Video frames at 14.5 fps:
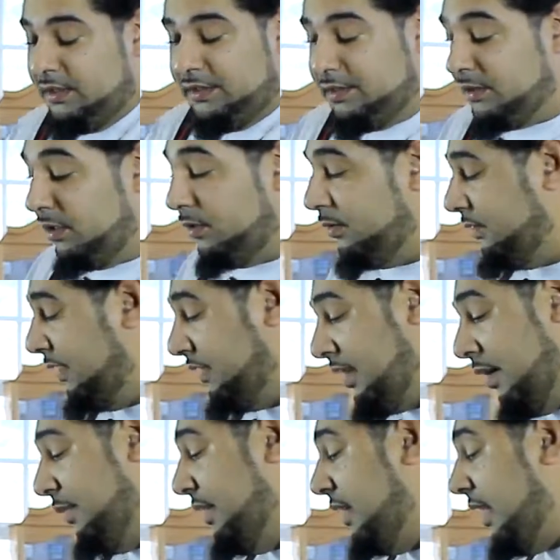So this is
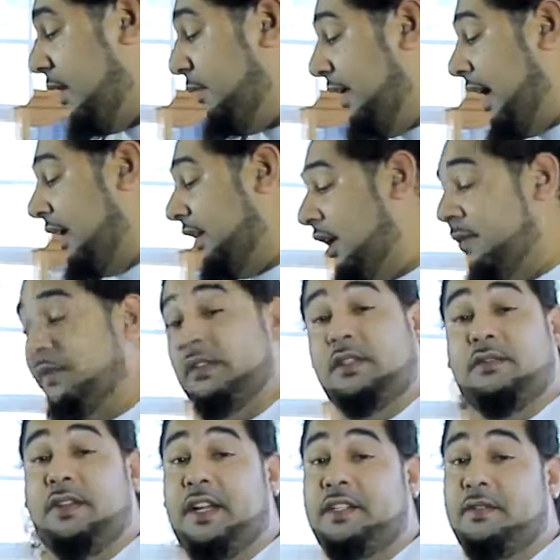how we did it. And we got a couple
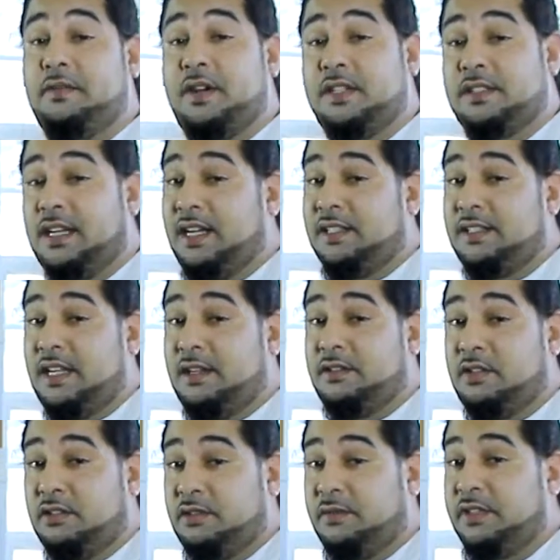little veggie ones. Like I said, I
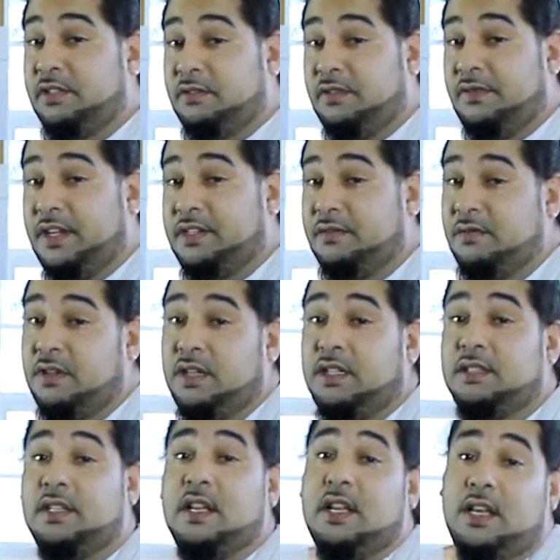told you we could do the veggie
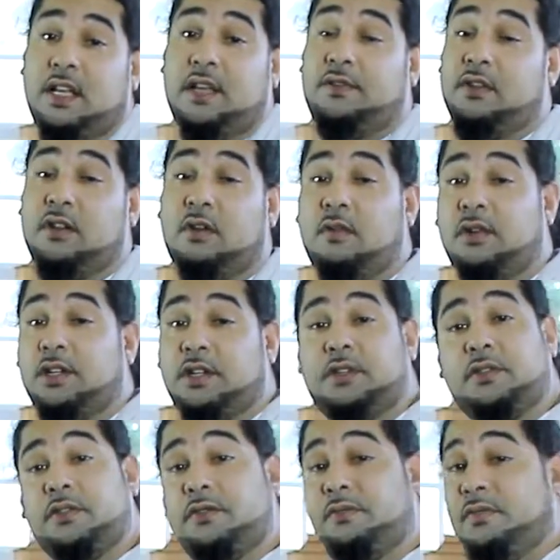ones. If you don't want to
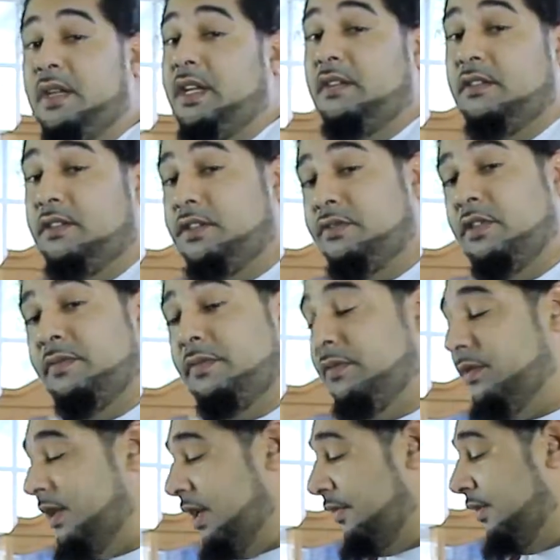do meat or shrimp or
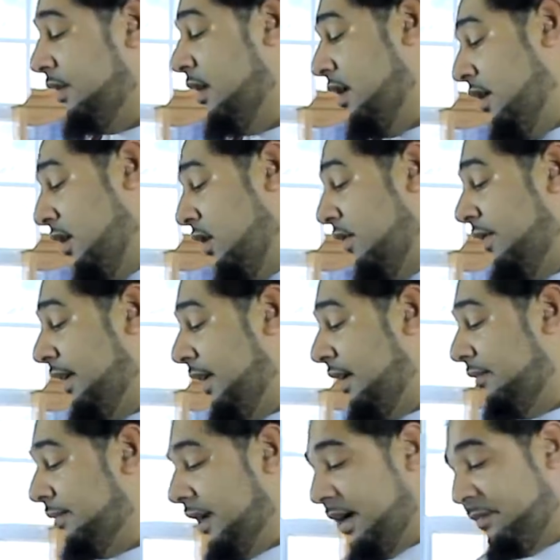whatever over
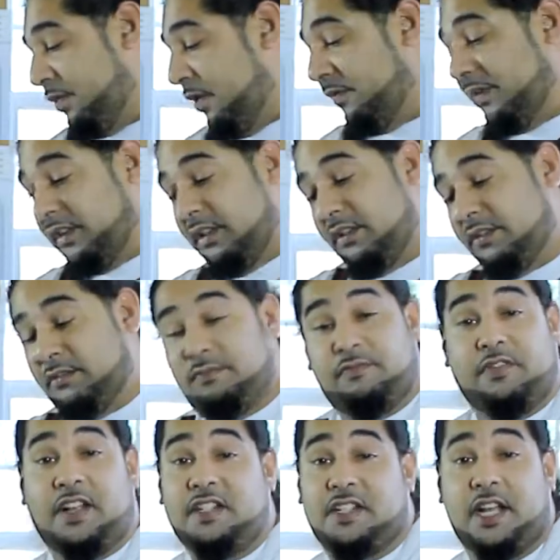there, we got perfect little
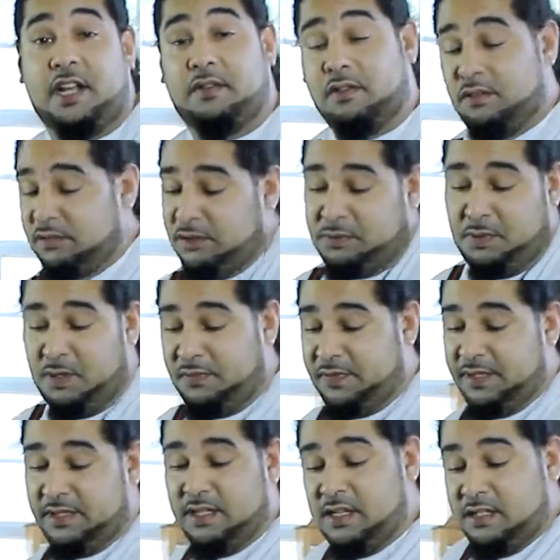veggie egg rolls. It's
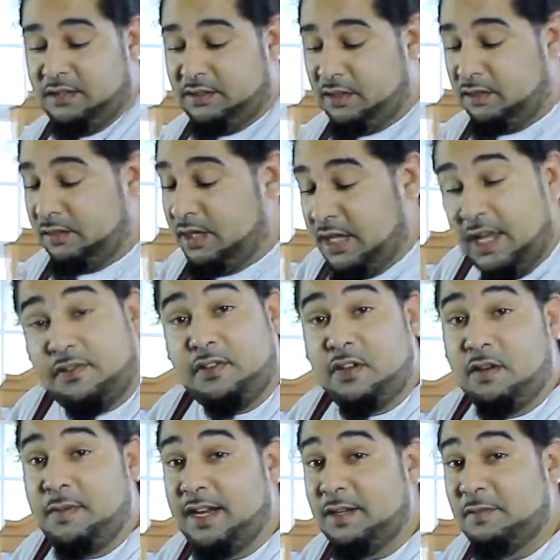perfect. So if you
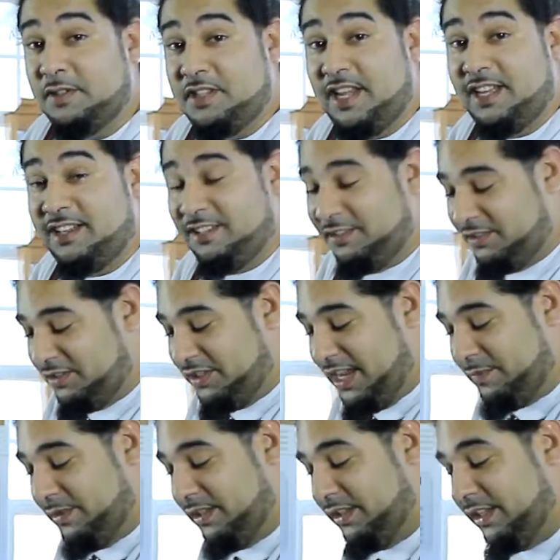don't mind, I'm going to take a little
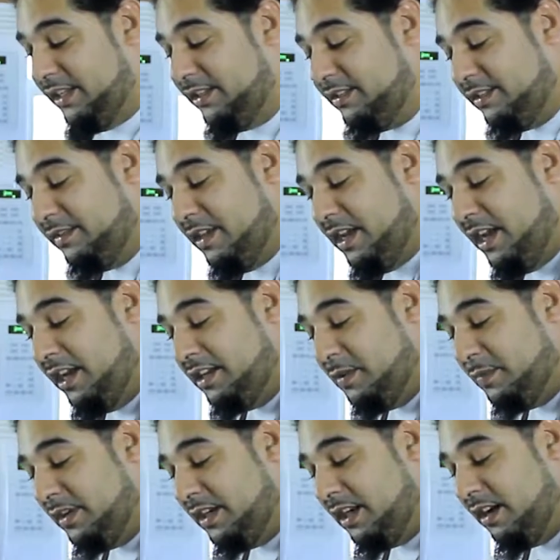sample of this and
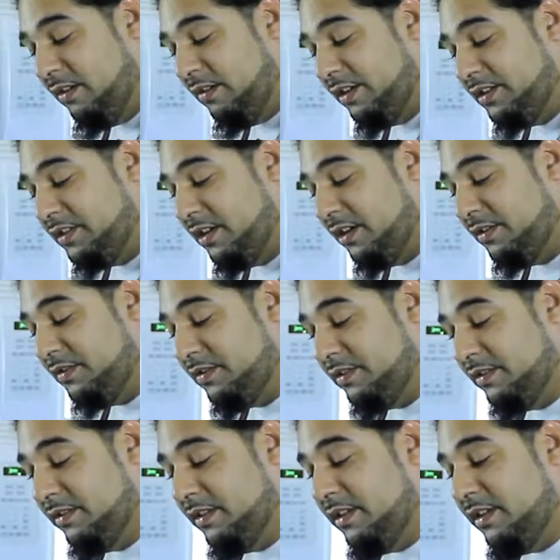dip it in our orange sauce.